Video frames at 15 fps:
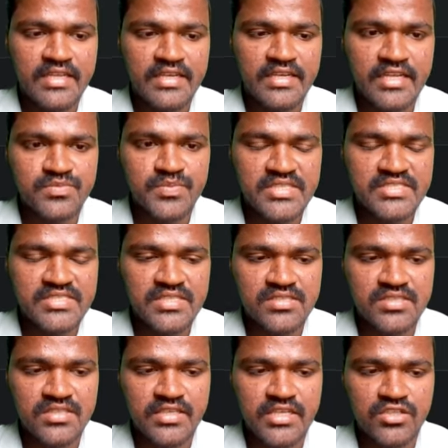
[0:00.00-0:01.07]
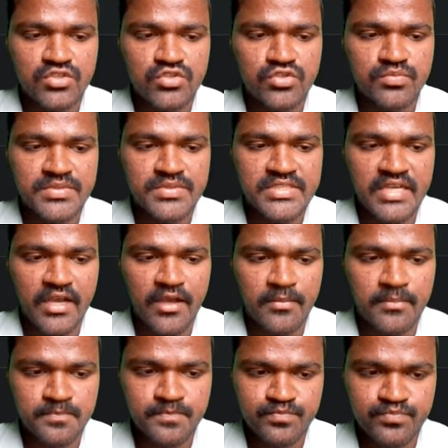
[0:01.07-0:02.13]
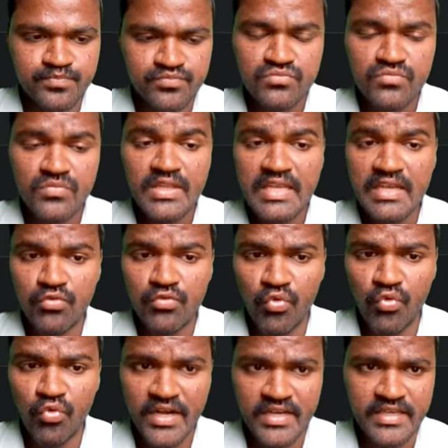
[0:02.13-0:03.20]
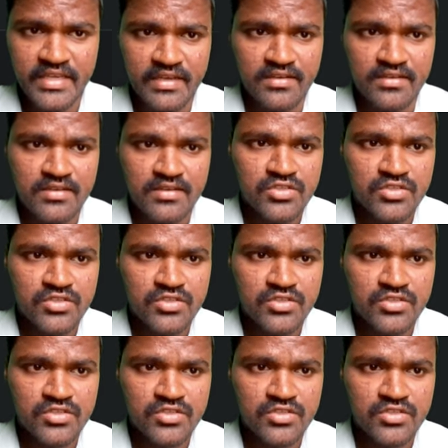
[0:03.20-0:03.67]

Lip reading: inner spaces need to become 1 here.